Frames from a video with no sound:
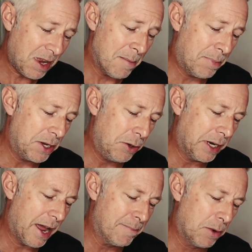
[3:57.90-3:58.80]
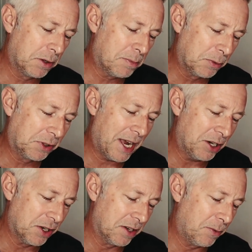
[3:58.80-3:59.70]
But you can have multiple
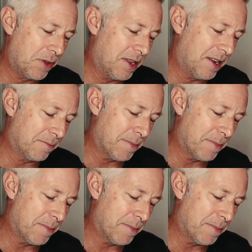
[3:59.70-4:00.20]
sections within this